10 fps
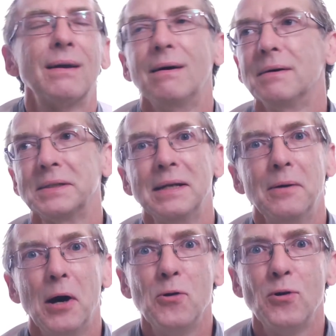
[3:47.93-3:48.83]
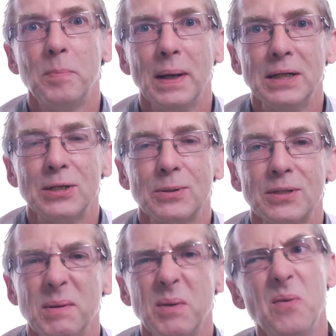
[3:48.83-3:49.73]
God, 100 pictures or something,